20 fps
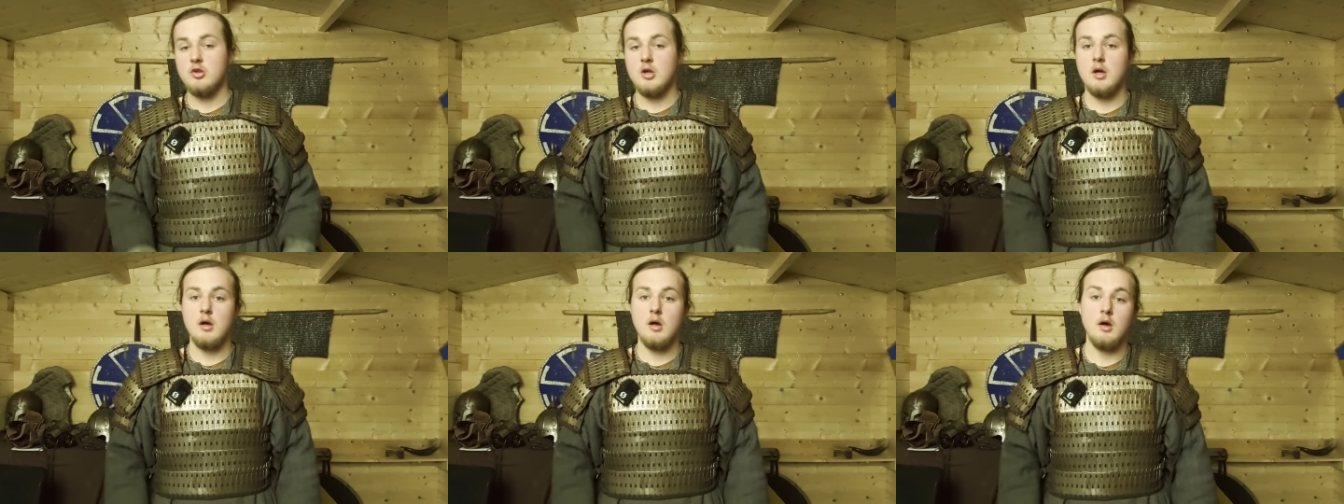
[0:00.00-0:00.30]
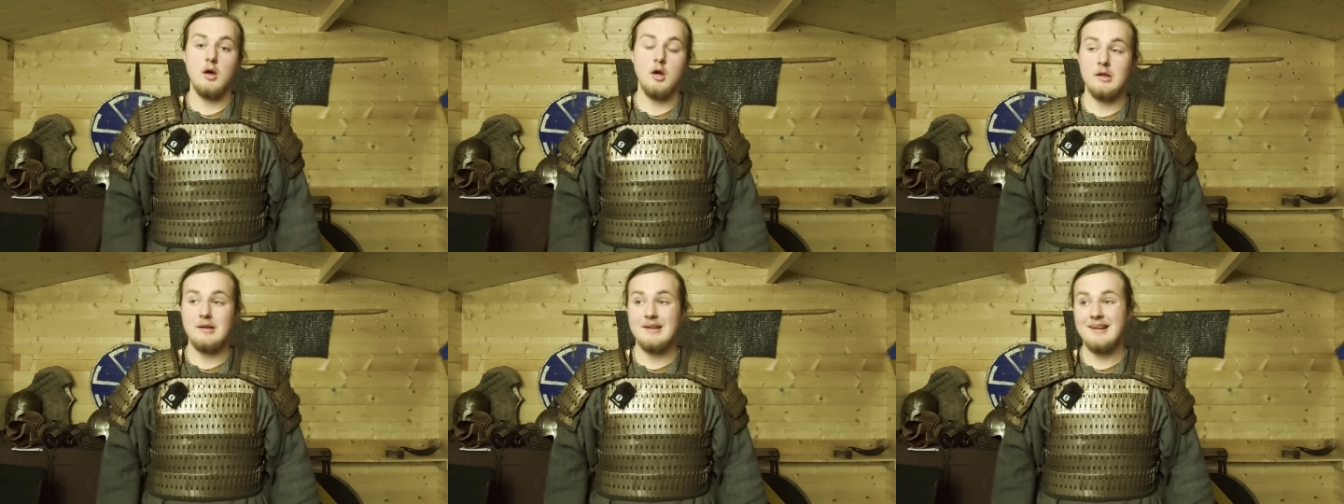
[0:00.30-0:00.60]

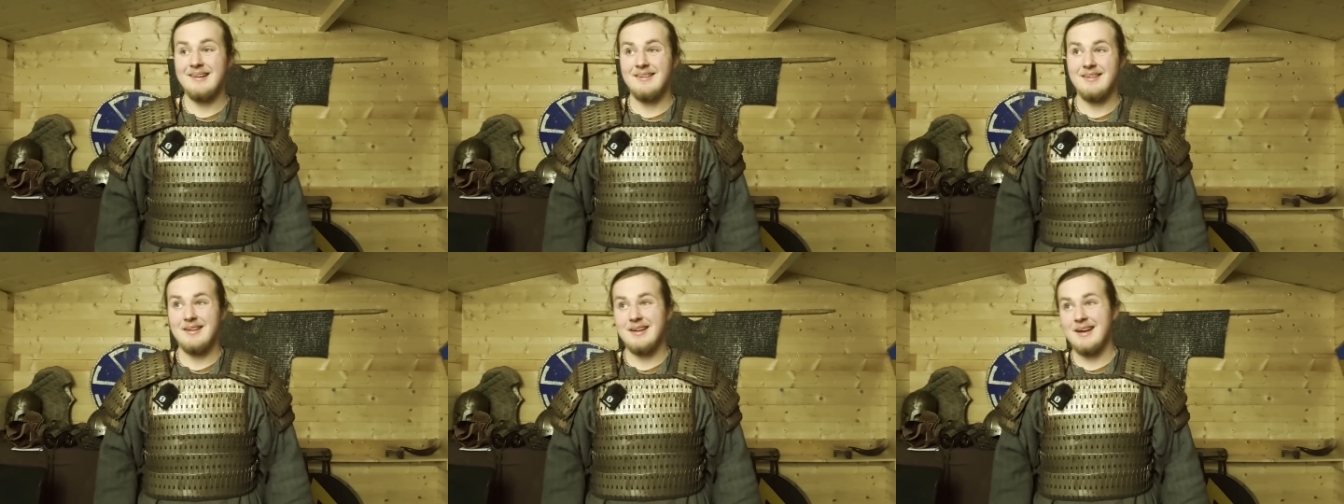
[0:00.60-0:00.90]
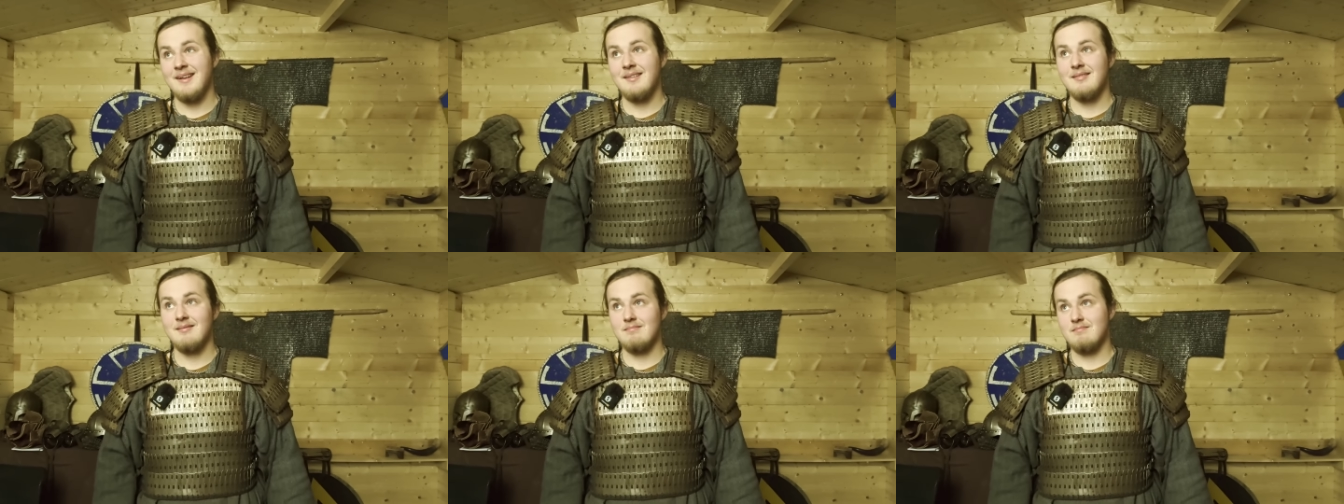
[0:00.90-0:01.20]
until
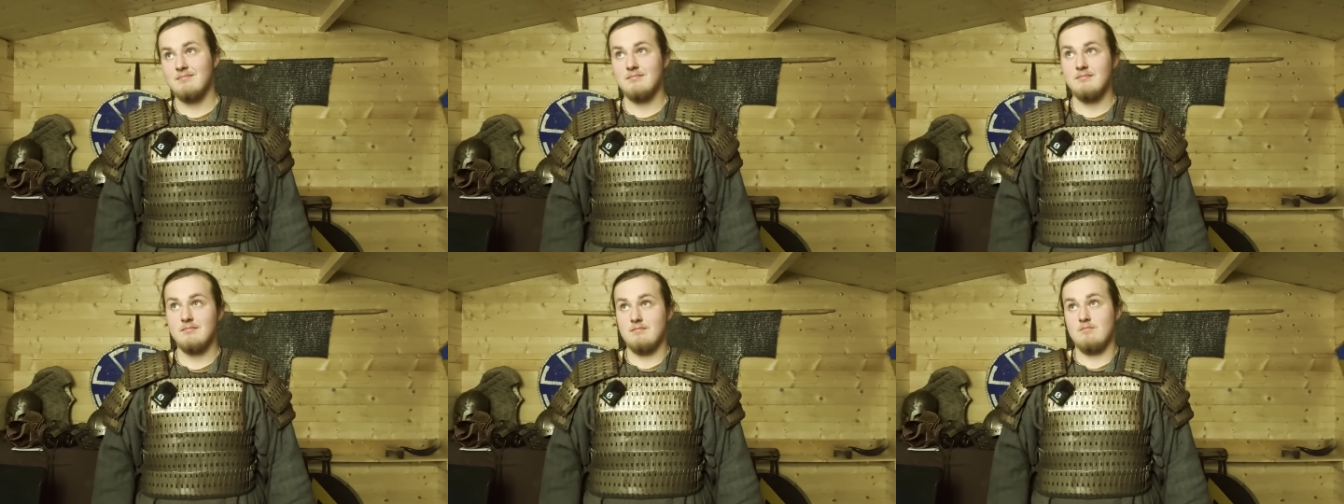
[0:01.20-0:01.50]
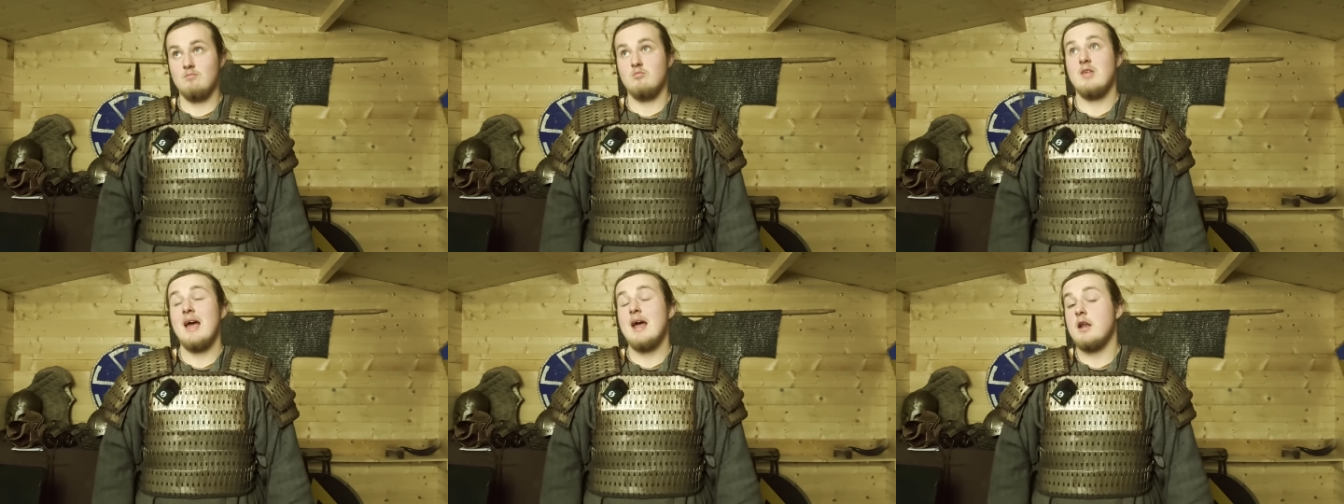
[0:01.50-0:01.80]
like
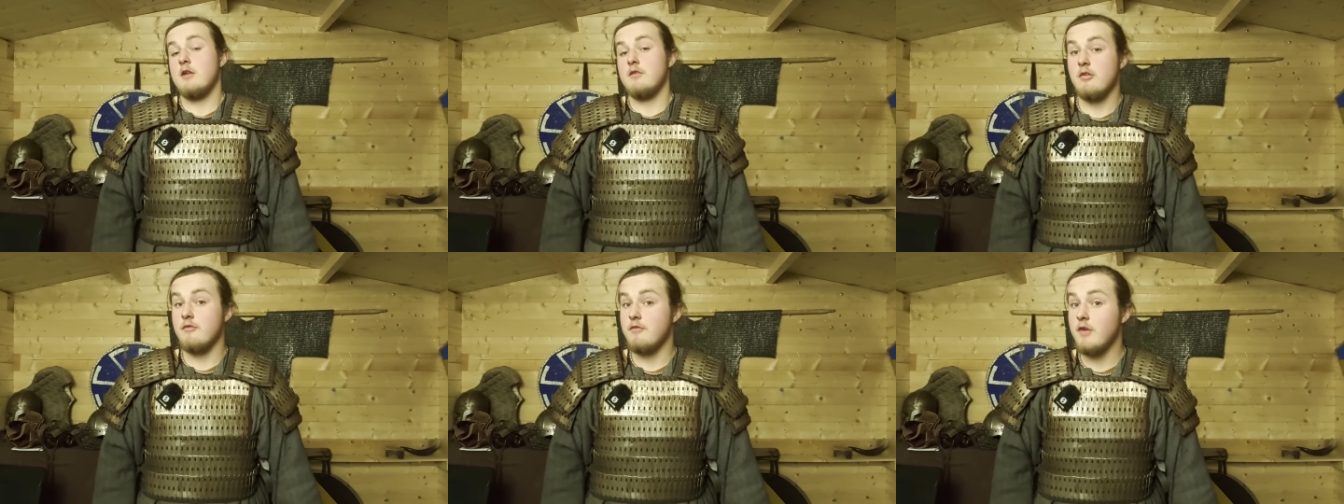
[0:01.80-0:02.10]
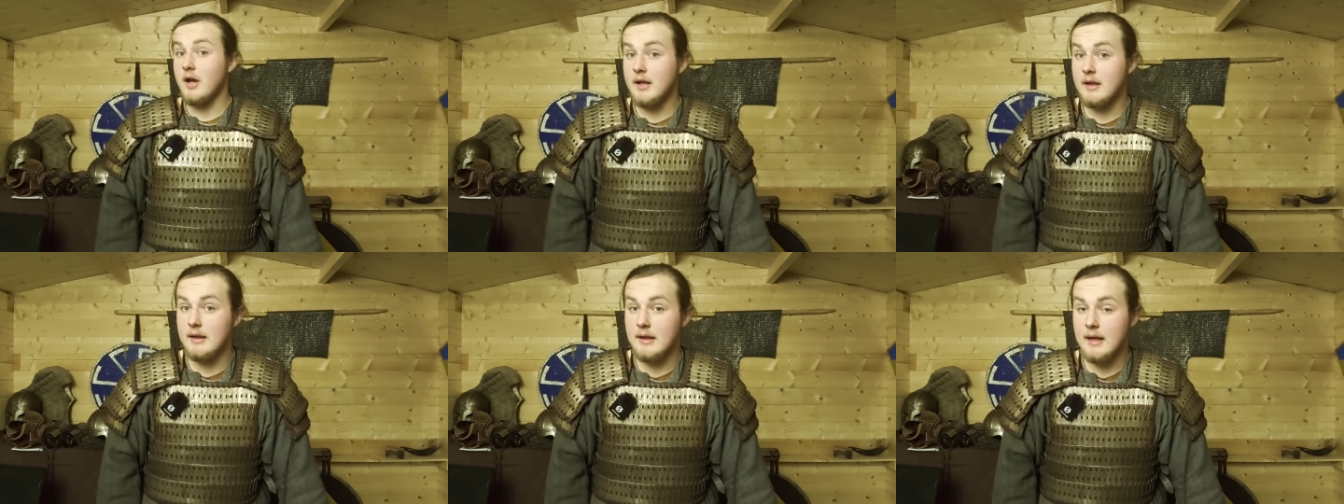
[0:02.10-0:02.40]
the end of the
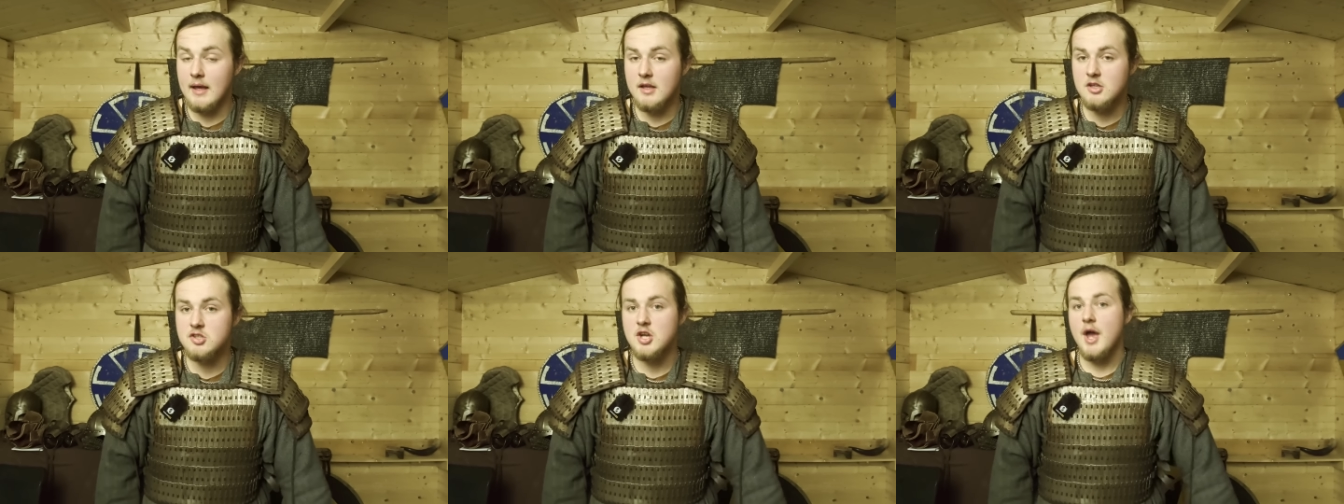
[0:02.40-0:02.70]
Viking Age,